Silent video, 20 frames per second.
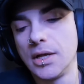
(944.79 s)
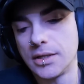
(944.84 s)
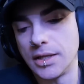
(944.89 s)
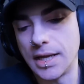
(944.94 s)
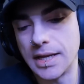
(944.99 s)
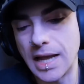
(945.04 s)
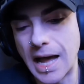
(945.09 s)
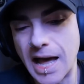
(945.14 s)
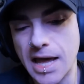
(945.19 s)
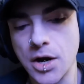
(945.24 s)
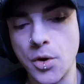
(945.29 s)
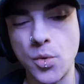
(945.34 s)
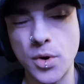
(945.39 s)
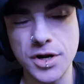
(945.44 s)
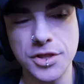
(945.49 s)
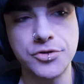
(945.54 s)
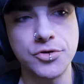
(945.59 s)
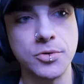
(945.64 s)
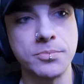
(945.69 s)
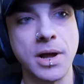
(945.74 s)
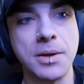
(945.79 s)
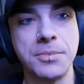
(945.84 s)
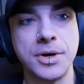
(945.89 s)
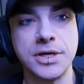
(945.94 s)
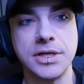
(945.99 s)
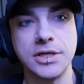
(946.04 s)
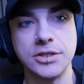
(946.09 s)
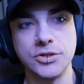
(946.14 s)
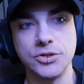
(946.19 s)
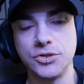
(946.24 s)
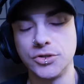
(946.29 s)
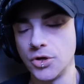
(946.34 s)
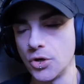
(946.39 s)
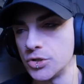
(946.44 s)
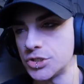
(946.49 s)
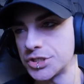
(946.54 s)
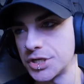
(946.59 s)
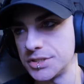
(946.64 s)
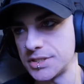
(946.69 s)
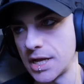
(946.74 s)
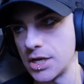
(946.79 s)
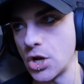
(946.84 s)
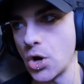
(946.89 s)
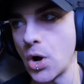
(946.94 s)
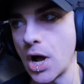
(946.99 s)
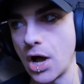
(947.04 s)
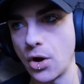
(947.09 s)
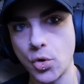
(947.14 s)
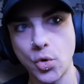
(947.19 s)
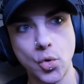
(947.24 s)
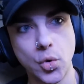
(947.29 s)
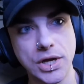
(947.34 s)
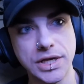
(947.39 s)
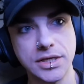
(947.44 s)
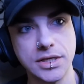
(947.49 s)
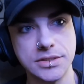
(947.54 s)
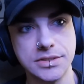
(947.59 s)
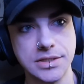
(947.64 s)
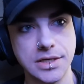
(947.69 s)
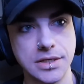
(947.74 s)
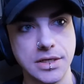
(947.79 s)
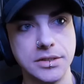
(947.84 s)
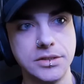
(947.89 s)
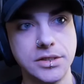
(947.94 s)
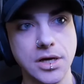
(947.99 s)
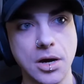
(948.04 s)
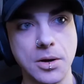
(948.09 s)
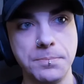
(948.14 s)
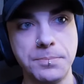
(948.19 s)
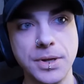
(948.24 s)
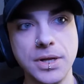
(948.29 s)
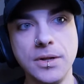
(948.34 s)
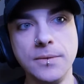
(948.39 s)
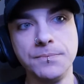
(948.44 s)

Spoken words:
like, I don't want to throw my money into Doge because I know how quick it's going to dump.